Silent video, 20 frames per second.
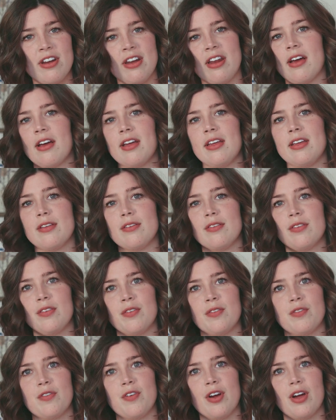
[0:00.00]
night
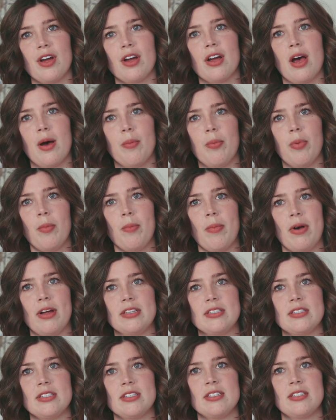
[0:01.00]
for a couple
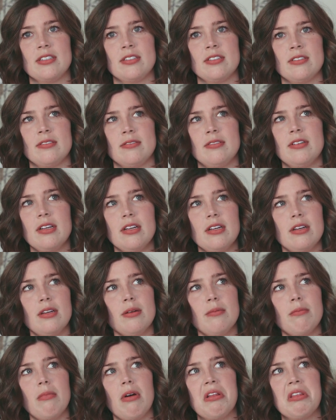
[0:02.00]
months,
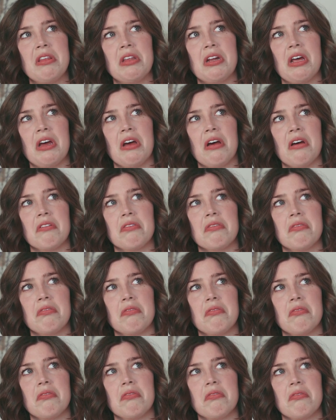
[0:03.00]
a month and a half,
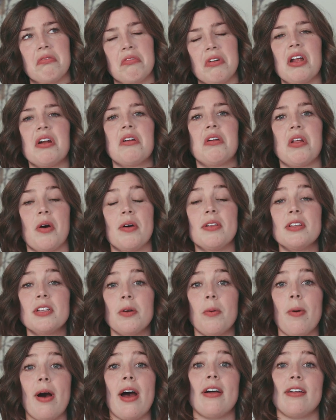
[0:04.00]
I don't know, a
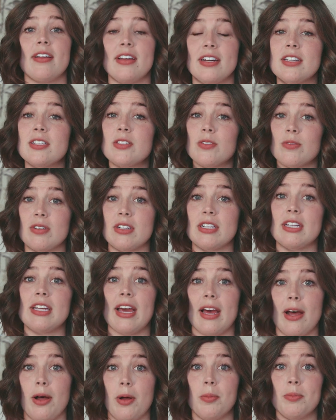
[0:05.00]
little while, and it's really
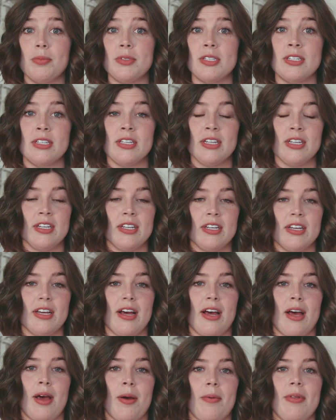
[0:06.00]
helped.
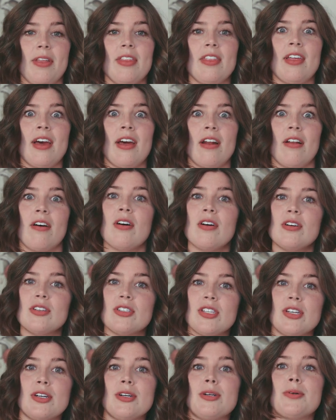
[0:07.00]
That
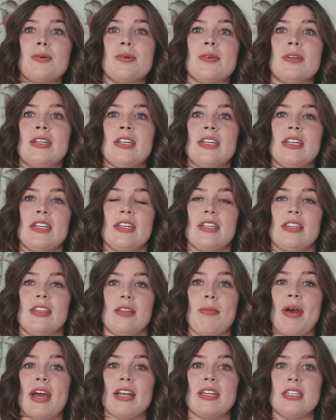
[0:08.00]
also, the
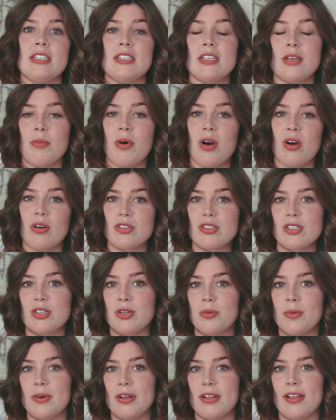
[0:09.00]
magnesium
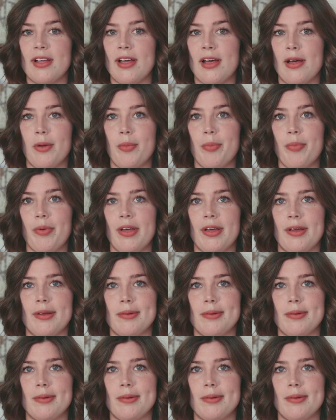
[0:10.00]
also will help